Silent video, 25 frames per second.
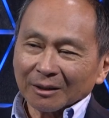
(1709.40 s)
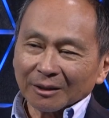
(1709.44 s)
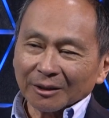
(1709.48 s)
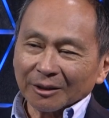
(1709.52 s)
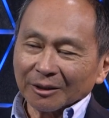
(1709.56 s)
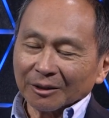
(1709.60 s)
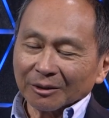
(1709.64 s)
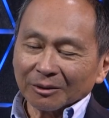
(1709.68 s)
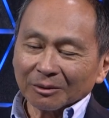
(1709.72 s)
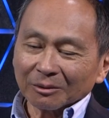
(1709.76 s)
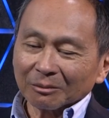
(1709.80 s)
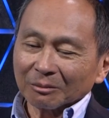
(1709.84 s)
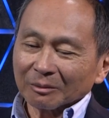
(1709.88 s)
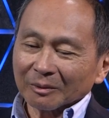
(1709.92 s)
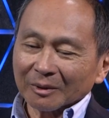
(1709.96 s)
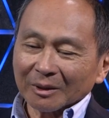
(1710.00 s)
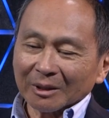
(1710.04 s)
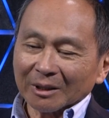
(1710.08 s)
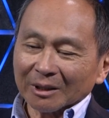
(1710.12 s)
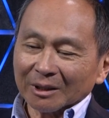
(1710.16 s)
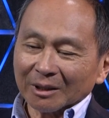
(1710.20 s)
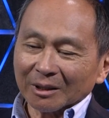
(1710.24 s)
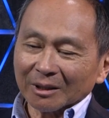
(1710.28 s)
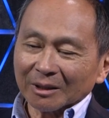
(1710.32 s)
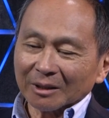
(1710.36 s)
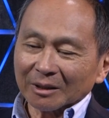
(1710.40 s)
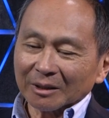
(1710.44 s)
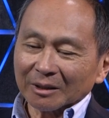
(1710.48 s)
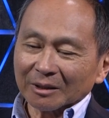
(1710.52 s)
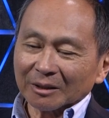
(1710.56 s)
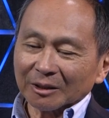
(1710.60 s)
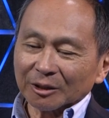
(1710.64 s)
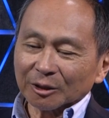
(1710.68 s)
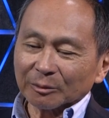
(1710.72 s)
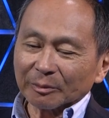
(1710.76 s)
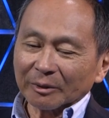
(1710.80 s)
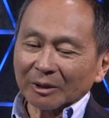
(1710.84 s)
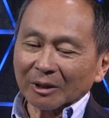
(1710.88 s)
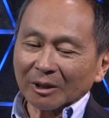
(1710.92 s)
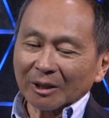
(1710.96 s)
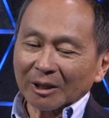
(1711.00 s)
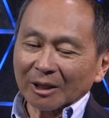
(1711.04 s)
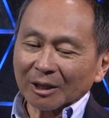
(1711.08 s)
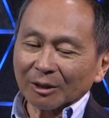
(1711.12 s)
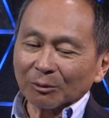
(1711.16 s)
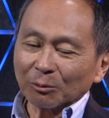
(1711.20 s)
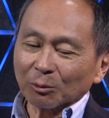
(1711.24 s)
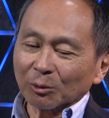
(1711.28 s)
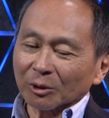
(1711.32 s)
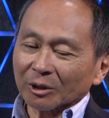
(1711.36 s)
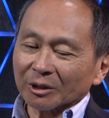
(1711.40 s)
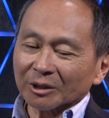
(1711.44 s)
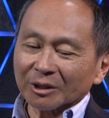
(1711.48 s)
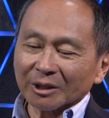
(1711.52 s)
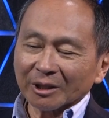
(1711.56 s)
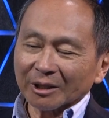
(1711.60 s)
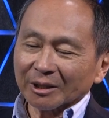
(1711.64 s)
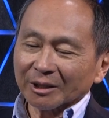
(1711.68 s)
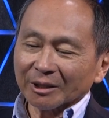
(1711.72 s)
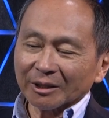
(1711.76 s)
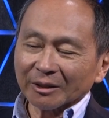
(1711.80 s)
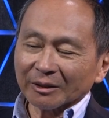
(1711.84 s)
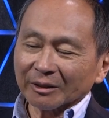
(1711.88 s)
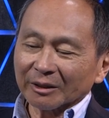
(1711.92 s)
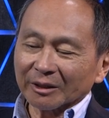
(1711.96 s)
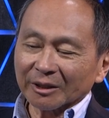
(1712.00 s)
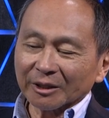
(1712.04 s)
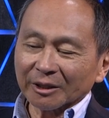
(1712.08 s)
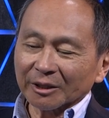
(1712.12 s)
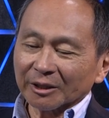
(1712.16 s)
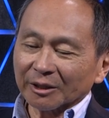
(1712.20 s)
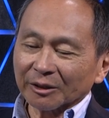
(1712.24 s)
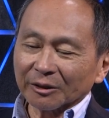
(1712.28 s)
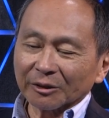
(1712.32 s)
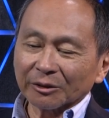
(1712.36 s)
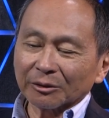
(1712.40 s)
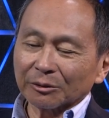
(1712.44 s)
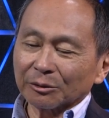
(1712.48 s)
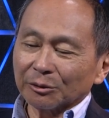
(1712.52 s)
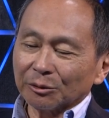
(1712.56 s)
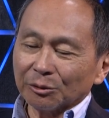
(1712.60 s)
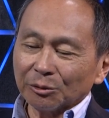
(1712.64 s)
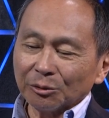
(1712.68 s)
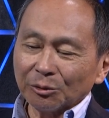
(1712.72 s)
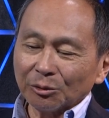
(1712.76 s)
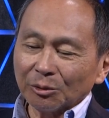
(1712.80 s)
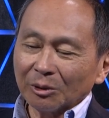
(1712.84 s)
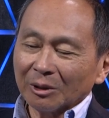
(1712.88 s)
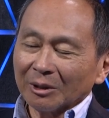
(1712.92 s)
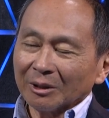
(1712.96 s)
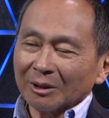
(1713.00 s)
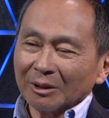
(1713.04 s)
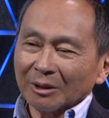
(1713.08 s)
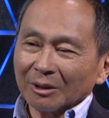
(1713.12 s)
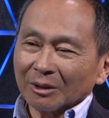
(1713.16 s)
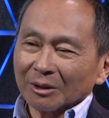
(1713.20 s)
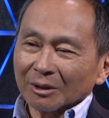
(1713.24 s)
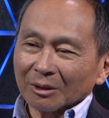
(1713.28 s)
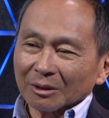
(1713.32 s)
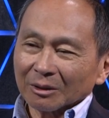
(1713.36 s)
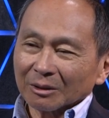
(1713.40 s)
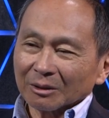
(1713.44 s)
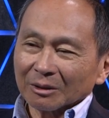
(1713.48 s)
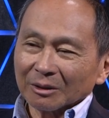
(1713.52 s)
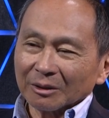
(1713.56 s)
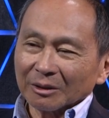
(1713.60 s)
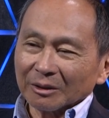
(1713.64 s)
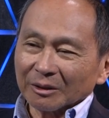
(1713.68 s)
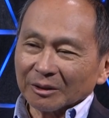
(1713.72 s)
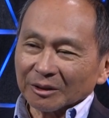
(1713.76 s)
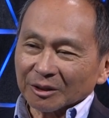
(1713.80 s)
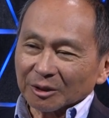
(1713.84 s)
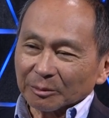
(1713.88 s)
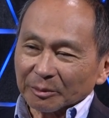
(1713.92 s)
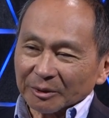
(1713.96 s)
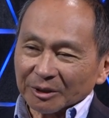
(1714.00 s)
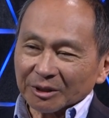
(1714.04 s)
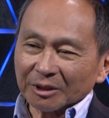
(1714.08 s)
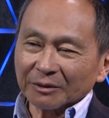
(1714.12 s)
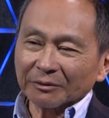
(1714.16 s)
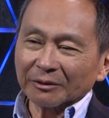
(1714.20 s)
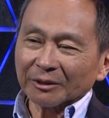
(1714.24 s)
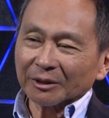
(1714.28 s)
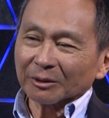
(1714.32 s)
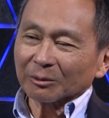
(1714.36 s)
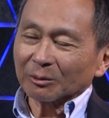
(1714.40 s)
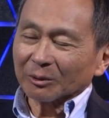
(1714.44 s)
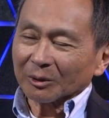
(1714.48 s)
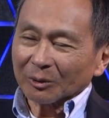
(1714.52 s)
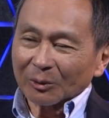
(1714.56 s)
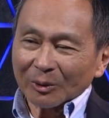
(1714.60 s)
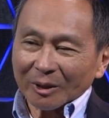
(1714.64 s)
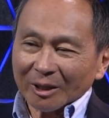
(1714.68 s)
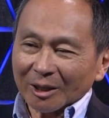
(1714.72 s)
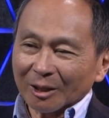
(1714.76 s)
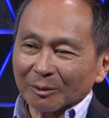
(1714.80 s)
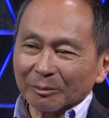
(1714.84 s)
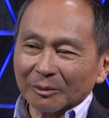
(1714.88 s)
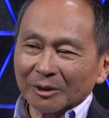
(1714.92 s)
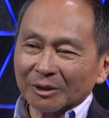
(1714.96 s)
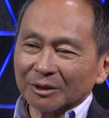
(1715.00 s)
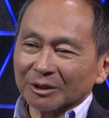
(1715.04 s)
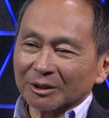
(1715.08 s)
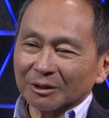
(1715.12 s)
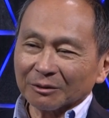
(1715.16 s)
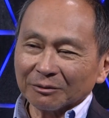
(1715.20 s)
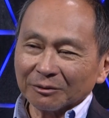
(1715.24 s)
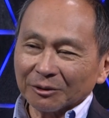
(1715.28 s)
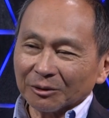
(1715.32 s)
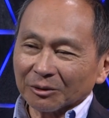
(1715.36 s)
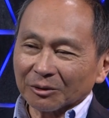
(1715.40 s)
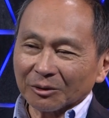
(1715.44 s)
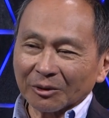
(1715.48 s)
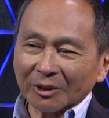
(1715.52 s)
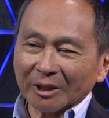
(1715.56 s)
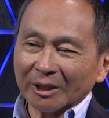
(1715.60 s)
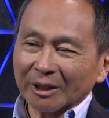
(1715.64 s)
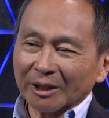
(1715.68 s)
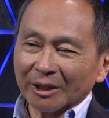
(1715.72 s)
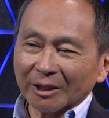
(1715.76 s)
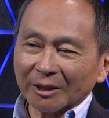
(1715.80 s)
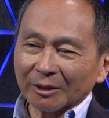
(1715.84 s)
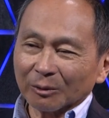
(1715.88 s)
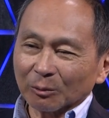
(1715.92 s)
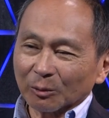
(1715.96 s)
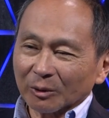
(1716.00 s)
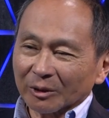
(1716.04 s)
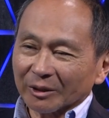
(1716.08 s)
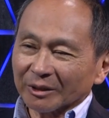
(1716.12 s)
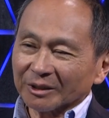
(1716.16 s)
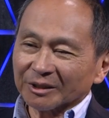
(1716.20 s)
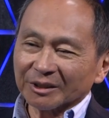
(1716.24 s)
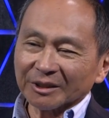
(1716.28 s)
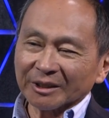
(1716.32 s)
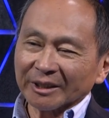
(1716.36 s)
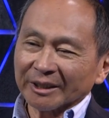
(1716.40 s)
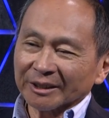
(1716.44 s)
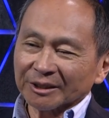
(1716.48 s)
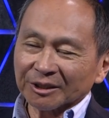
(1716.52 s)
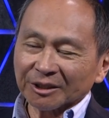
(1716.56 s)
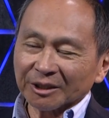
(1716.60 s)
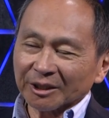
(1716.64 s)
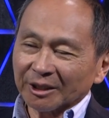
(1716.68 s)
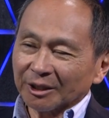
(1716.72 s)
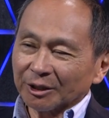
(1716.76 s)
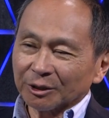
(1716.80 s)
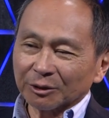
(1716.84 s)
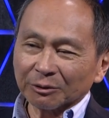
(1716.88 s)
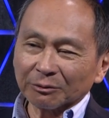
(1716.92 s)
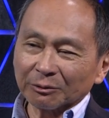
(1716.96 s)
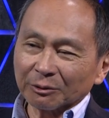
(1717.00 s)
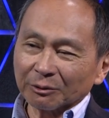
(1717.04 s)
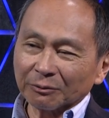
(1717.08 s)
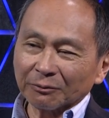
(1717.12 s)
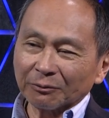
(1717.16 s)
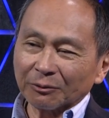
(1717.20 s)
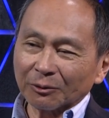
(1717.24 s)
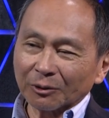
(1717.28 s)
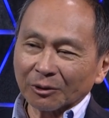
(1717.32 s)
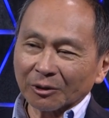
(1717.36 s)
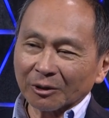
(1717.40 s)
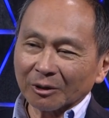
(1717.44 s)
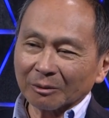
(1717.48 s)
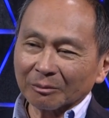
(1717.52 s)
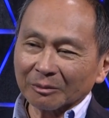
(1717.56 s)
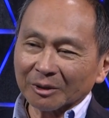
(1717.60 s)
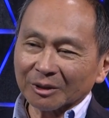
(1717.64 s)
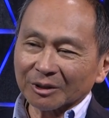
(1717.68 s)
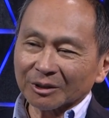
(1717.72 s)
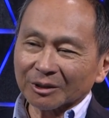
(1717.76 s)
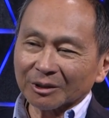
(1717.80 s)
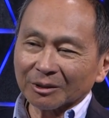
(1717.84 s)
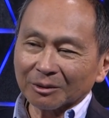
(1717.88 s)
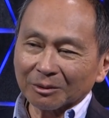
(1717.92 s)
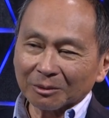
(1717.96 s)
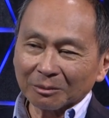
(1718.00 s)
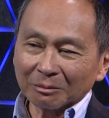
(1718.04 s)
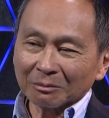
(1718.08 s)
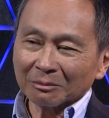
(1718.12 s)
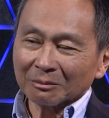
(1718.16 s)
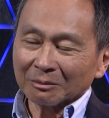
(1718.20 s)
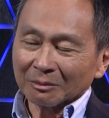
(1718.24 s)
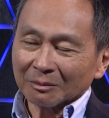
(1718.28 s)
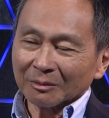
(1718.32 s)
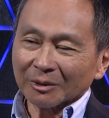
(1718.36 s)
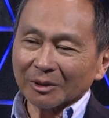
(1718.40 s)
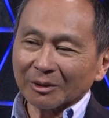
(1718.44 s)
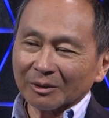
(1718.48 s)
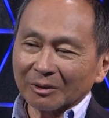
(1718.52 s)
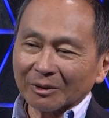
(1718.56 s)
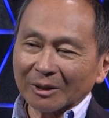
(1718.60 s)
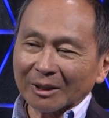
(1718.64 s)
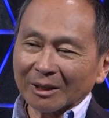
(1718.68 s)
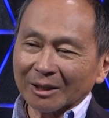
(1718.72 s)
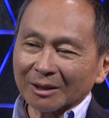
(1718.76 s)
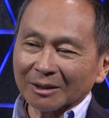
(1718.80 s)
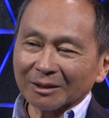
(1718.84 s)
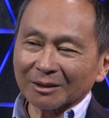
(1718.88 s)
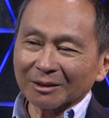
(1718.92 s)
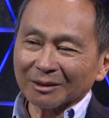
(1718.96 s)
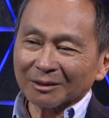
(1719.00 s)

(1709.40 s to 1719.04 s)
you know, uh, there's been a lot of work done in thinking through the specific requirements of Ukraine and what is the next stage of reform. And so, you know, I,